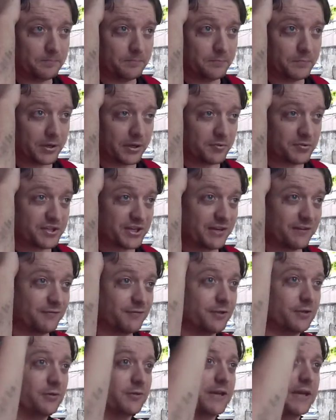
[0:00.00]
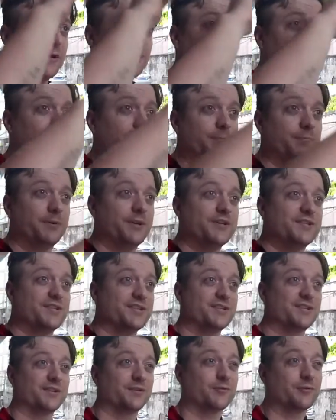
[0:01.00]
but I wish I had a video camera on the
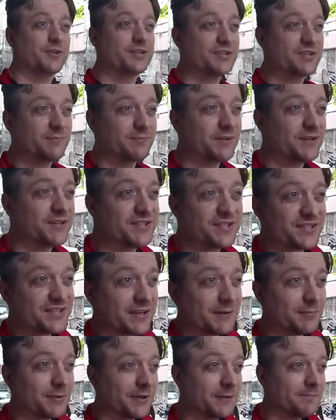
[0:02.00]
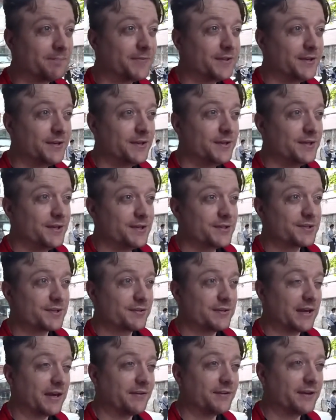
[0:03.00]
crazy places I've been. So
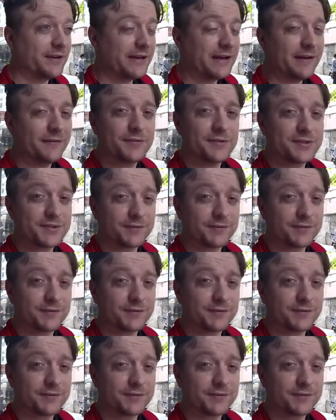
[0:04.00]
now that I have this